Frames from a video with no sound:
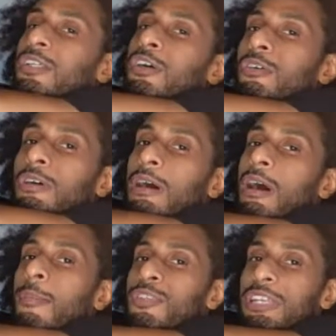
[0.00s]
You know,
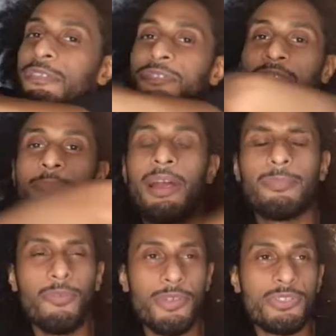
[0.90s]
almost every vampire
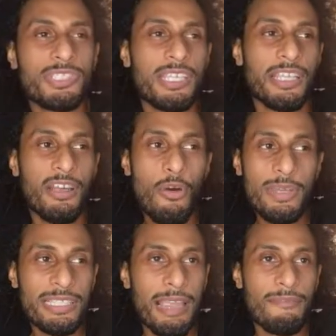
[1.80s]
movie you see, they
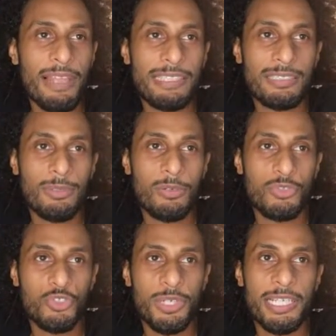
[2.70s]
always have like some little
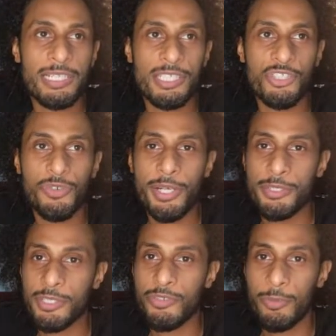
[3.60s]
trinkets and
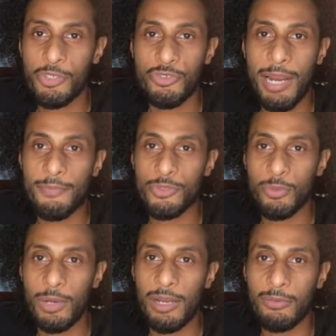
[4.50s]
treasures from their travels
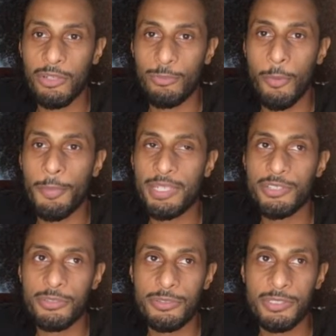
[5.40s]
around, little
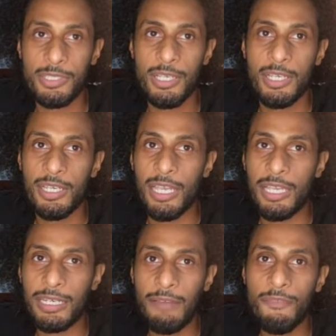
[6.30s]
mementos.
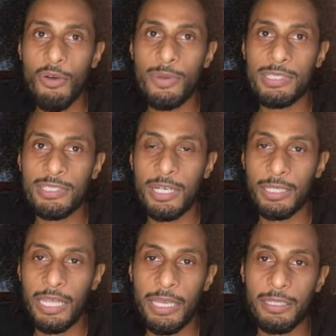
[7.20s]
And I've always
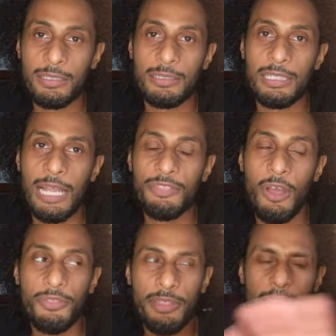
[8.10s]
dug that. And I
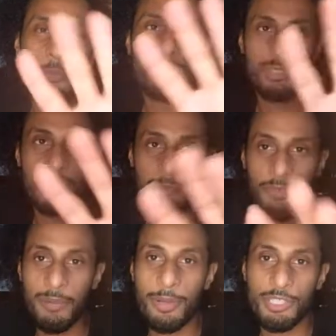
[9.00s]
thought that was
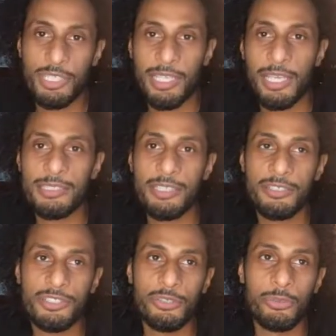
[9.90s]
very much the case
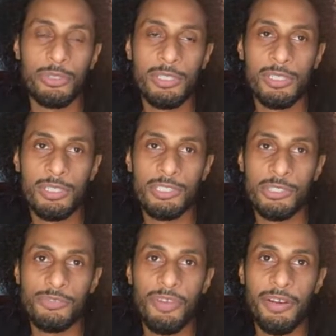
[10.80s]
here too. She
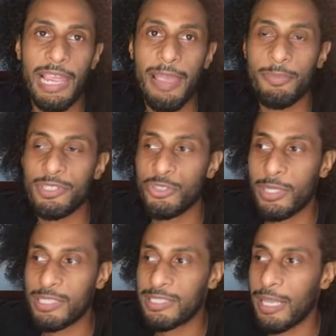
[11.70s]
was very happy to
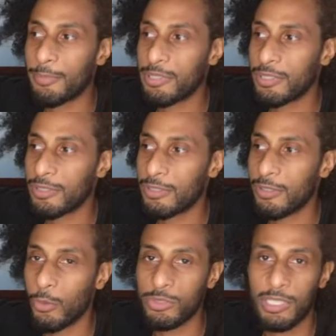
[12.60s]
accept
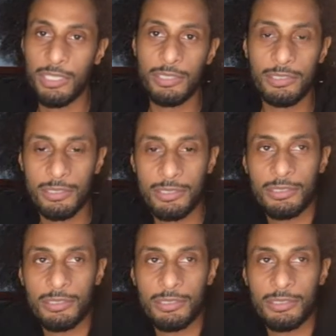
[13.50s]
those things.